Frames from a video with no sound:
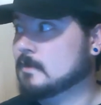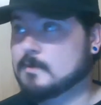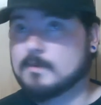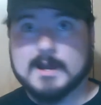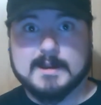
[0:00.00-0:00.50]

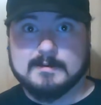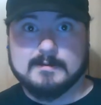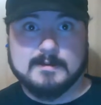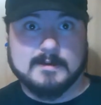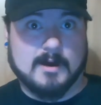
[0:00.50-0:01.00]
What?
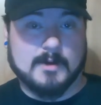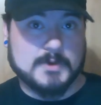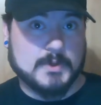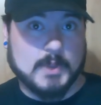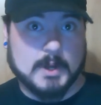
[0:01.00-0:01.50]
Oh,
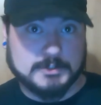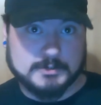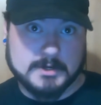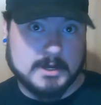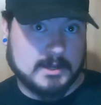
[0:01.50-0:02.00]
you thought
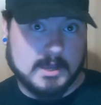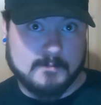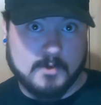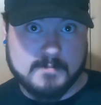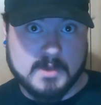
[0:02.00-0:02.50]
you were going to get
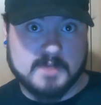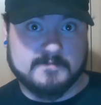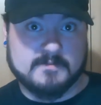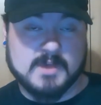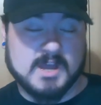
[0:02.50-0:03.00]
more money
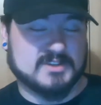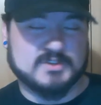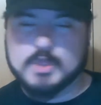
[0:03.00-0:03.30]
from us?